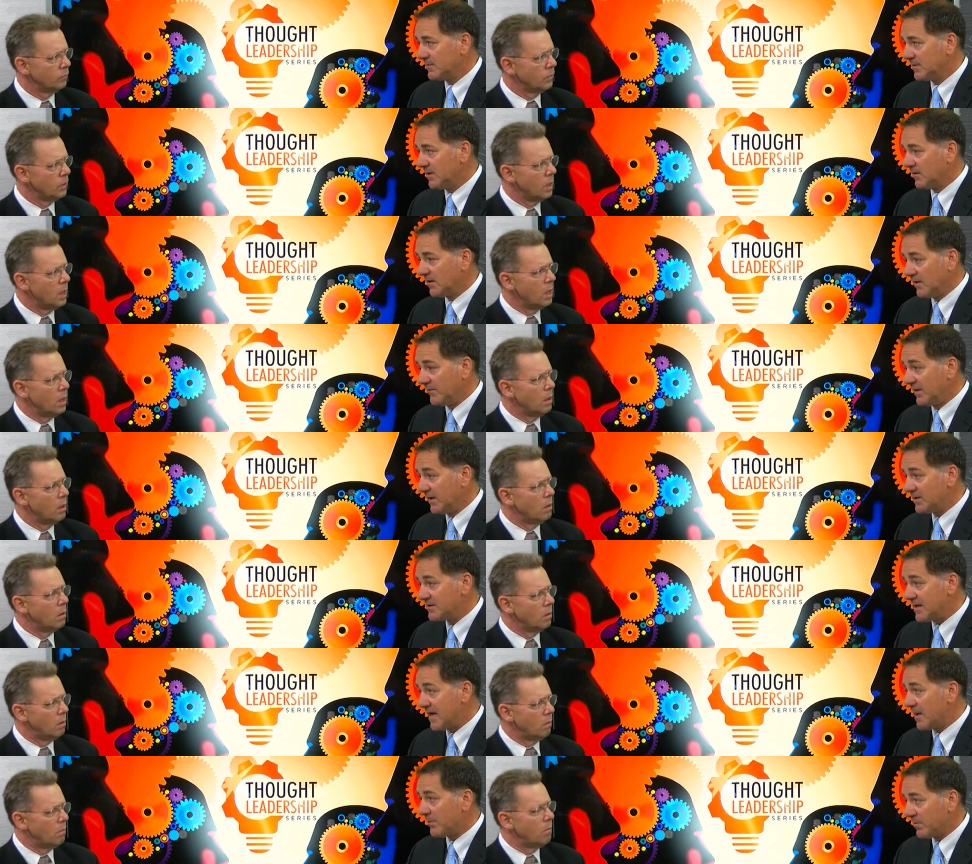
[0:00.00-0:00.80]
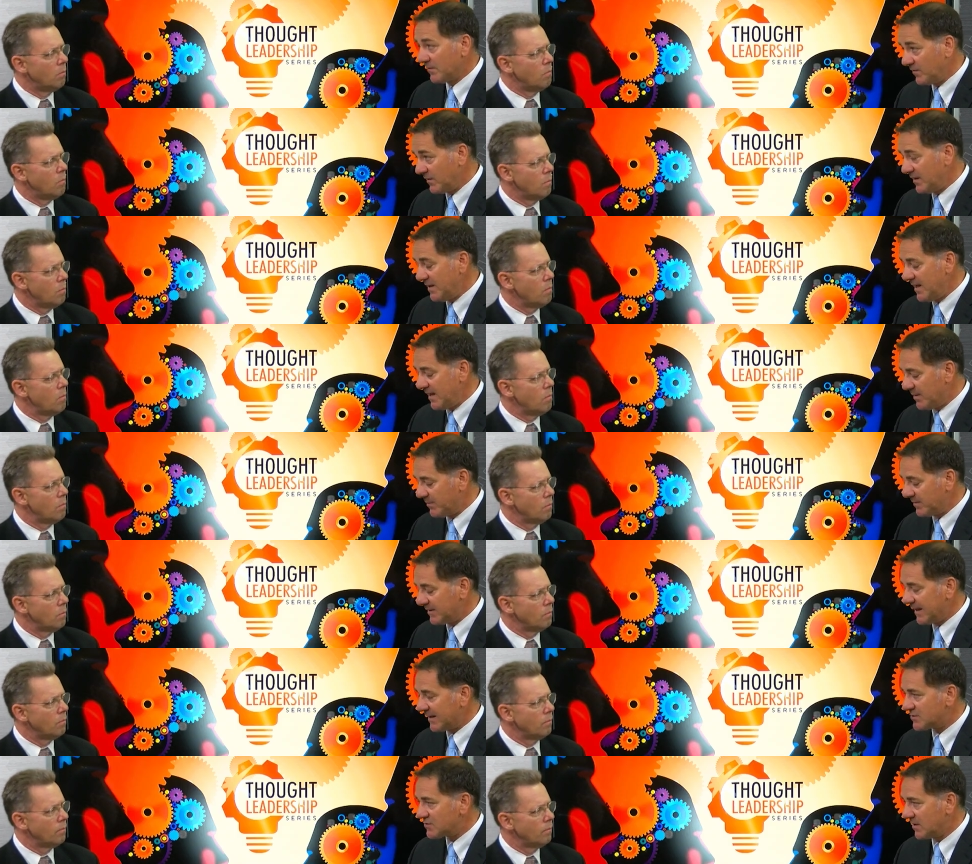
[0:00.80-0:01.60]
Speaker 1: I'll give you an example if you need it,
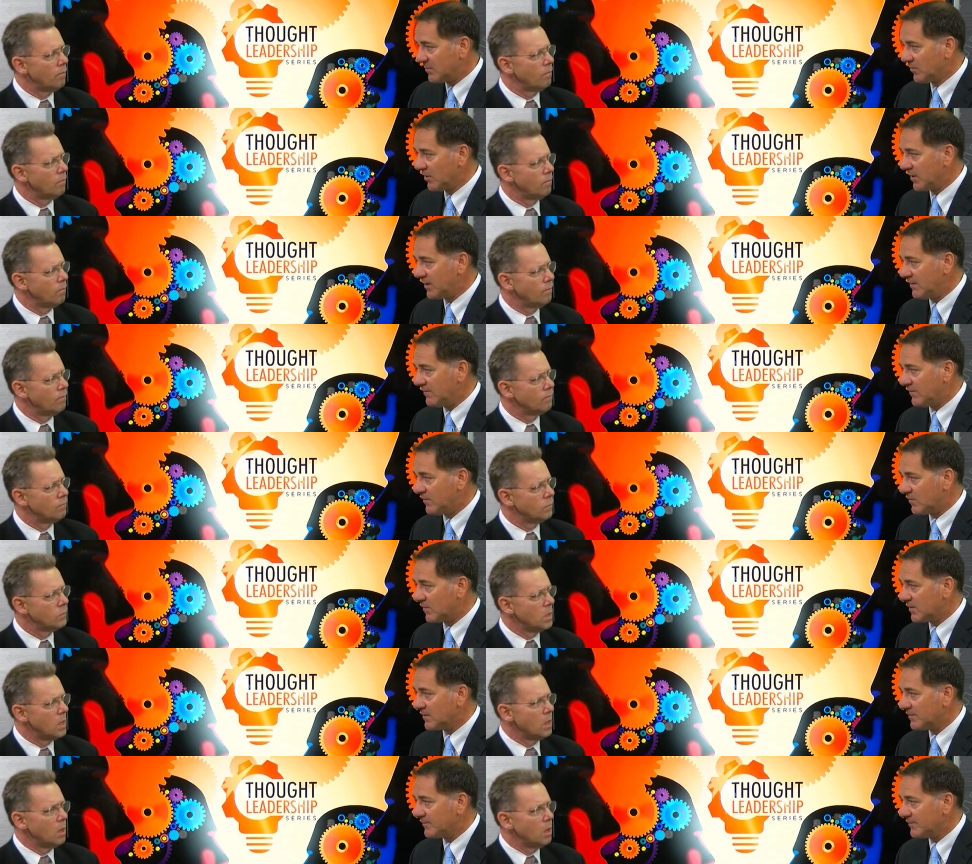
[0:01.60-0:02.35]
but that's what I'm looking for.